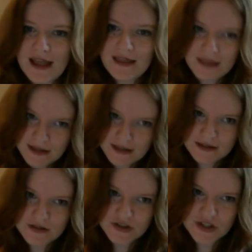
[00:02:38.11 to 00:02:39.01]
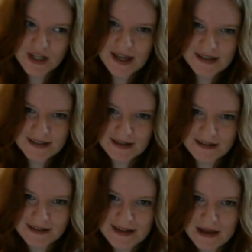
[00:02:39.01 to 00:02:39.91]
And then she
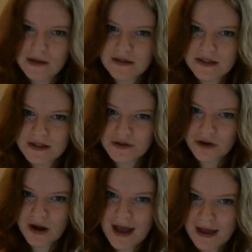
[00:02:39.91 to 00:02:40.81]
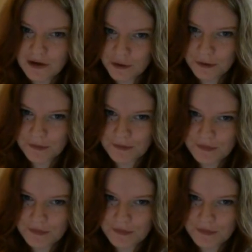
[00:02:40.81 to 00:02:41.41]
accidentally tells the Straw Hat crew.